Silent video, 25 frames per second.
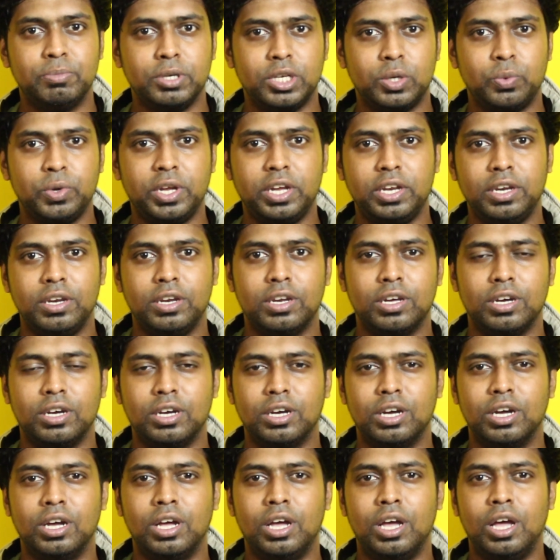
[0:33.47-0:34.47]
between
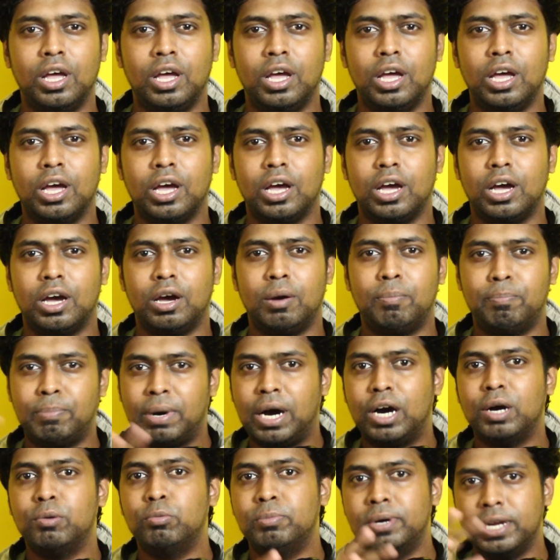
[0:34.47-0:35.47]
uh, uh,
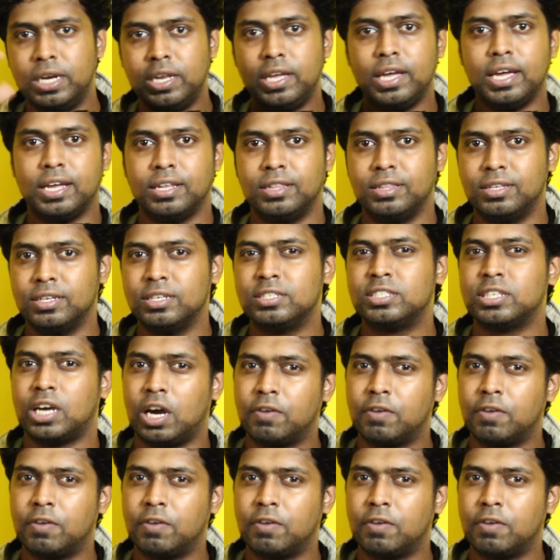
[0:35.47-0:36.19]
Baahubali and this.